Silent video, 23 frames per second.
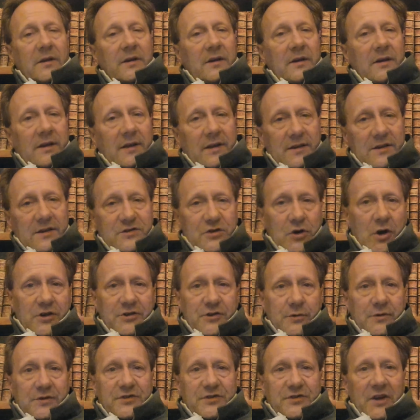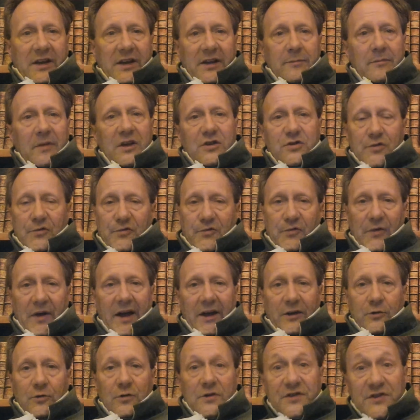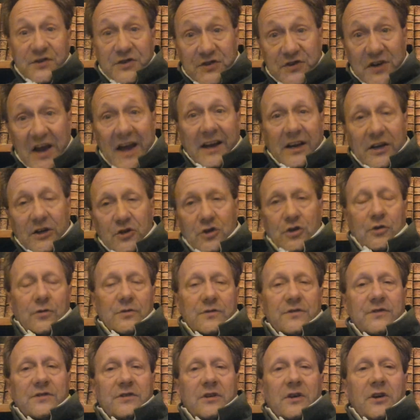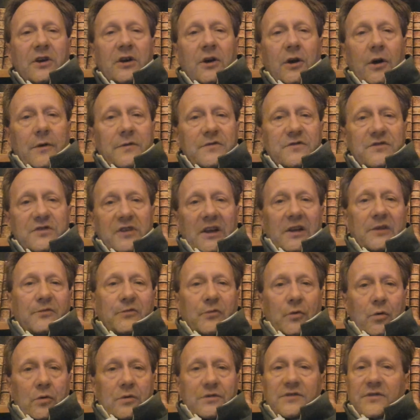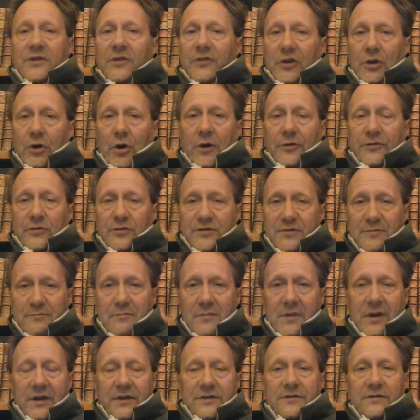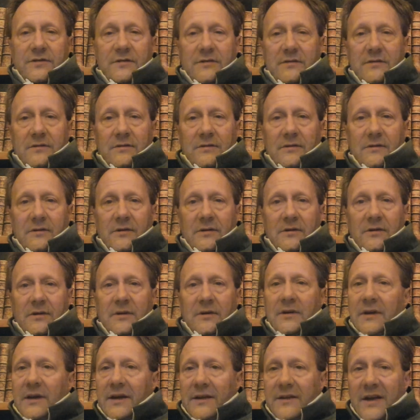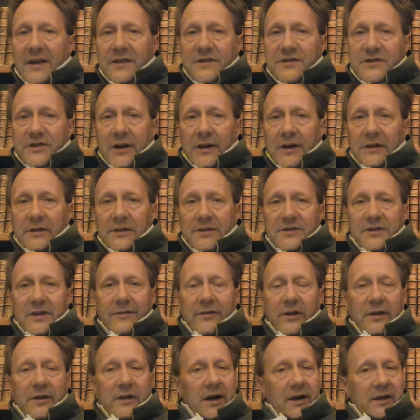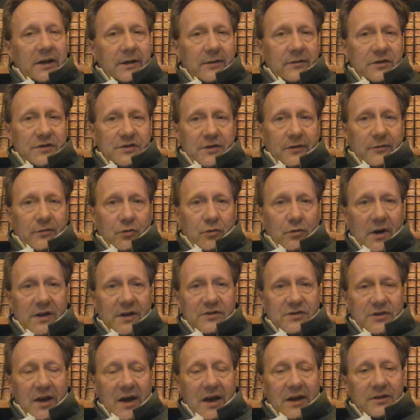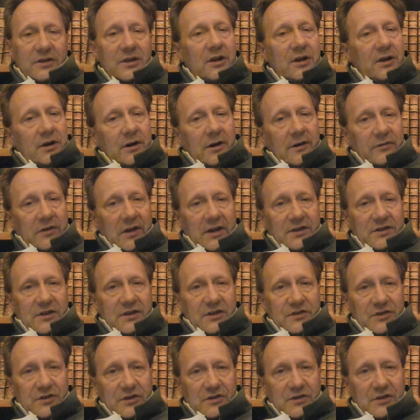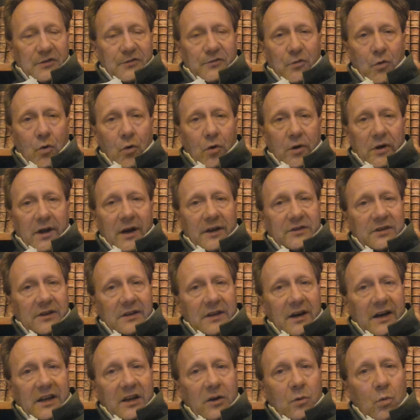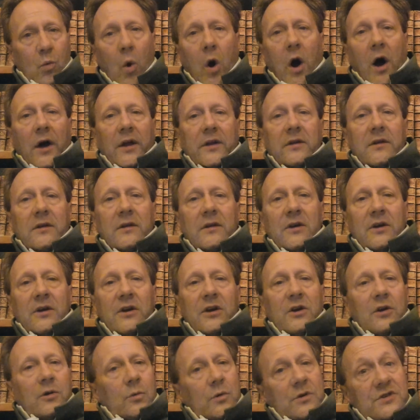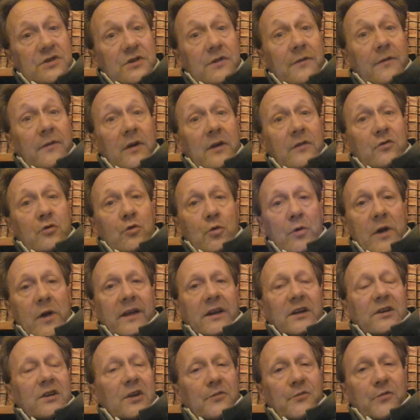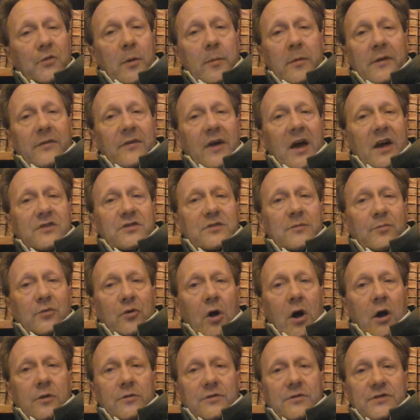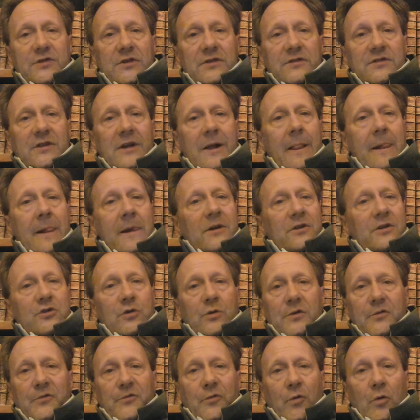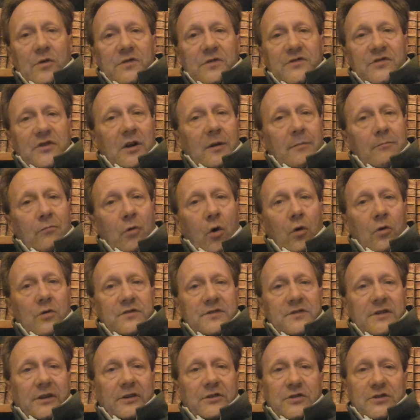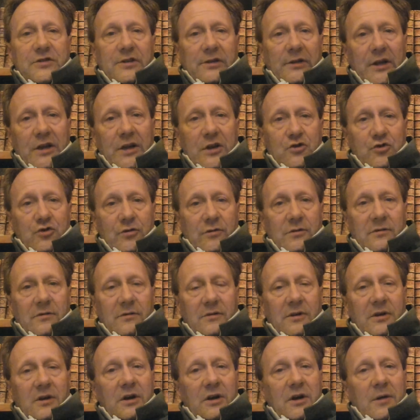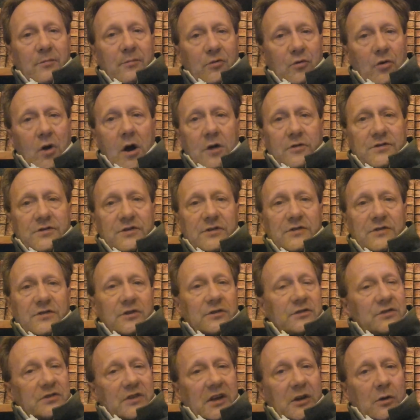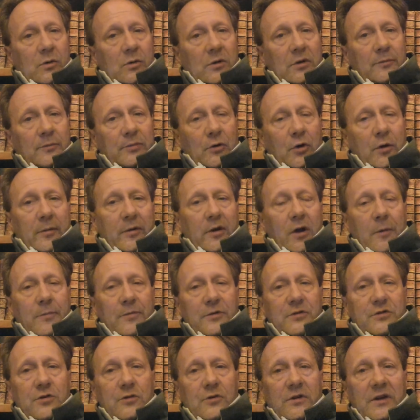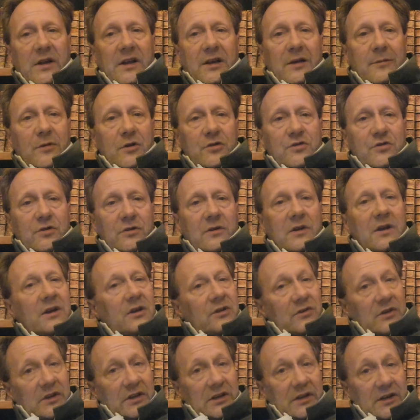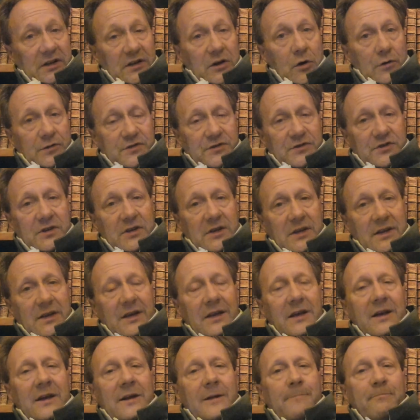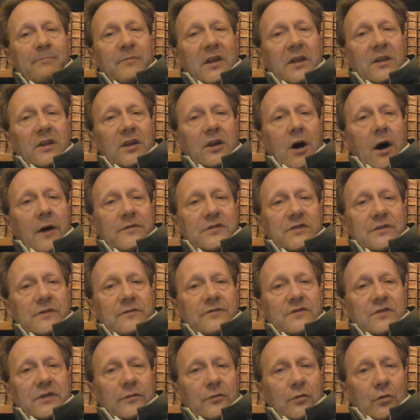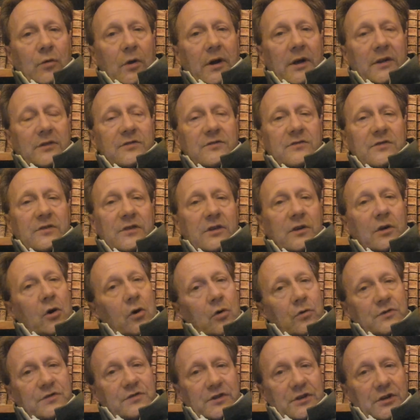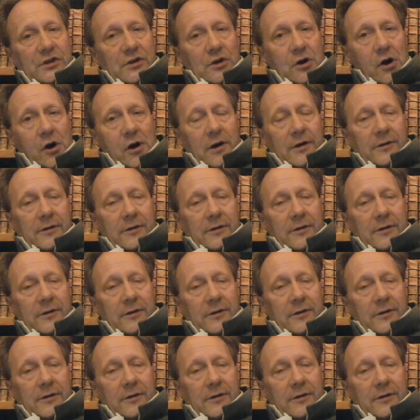And there's also a second major factor, a second use of state force that the authors miss. And that's Titles VII and IX of the Civil Rights Act of 1964 and 1991, which have created affirmative action bureaucracies to enforce their morals legislation. Bureaucracies such as the Equal Employment Opportunity Commission, the EEOC, and the Office of Civil Rights, the OCR.